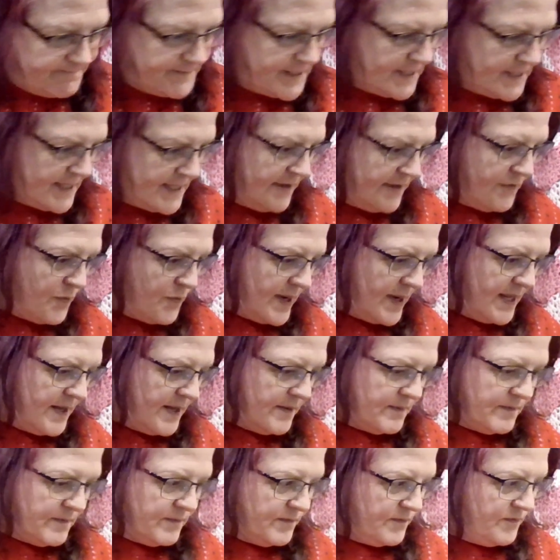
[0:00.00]
is that everybody?
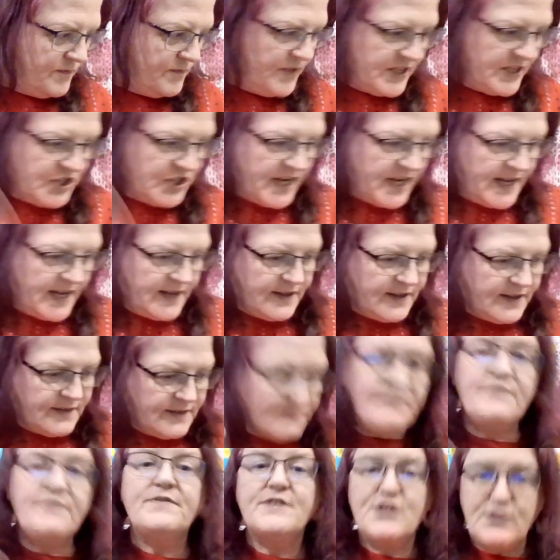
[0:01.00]
VJ,
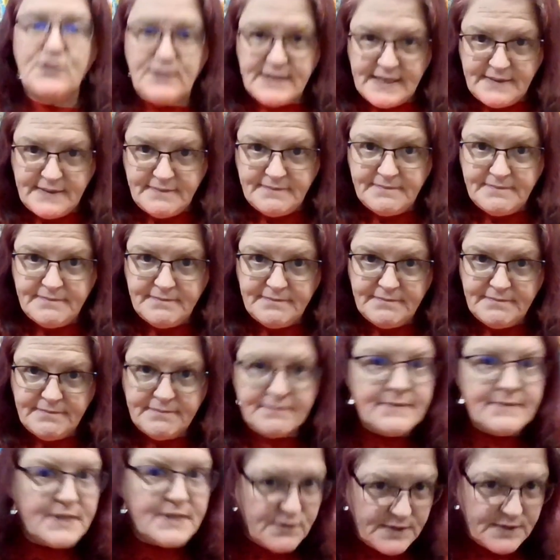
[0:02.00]
Susan,
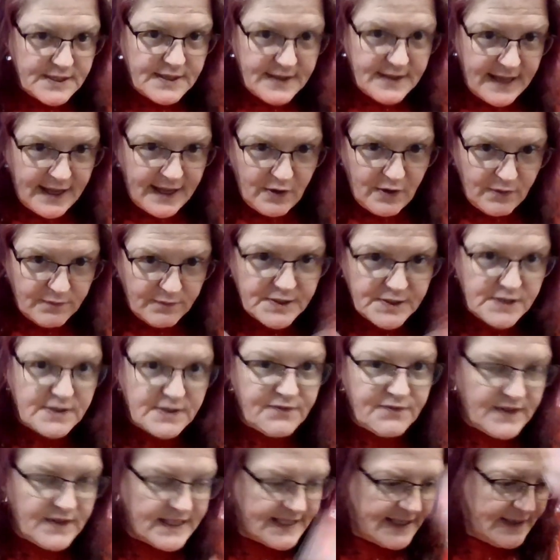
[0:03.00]
thank you.
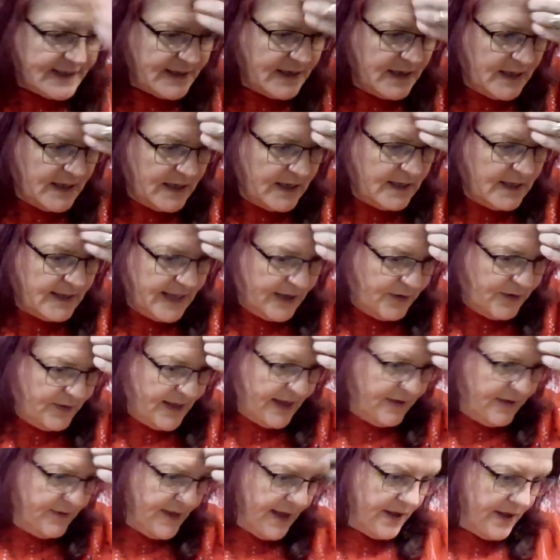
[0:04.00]
Susan Vincent, thank
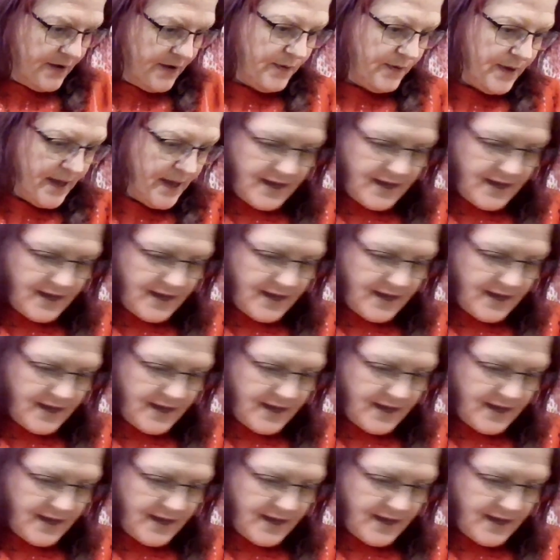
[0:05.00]
you.